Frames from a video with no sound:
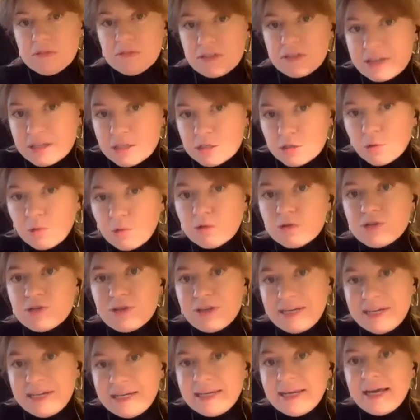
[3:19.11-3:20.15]
This also
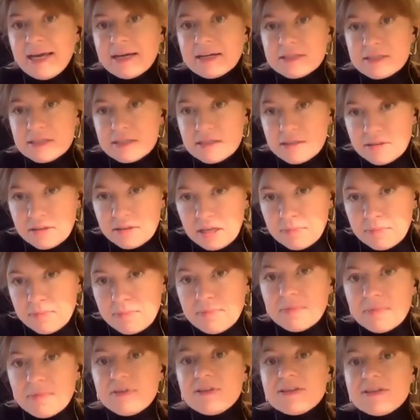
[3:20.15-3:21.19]
connects the
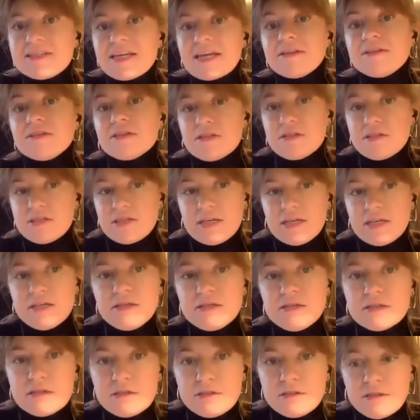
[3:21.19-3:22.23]

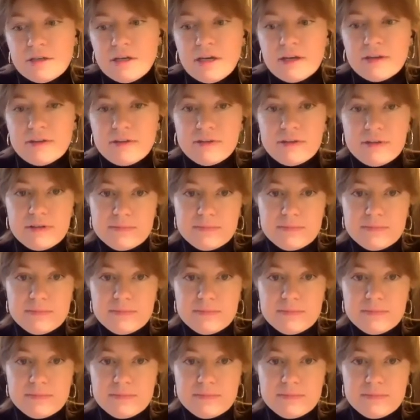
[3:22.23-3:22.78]
sentences together.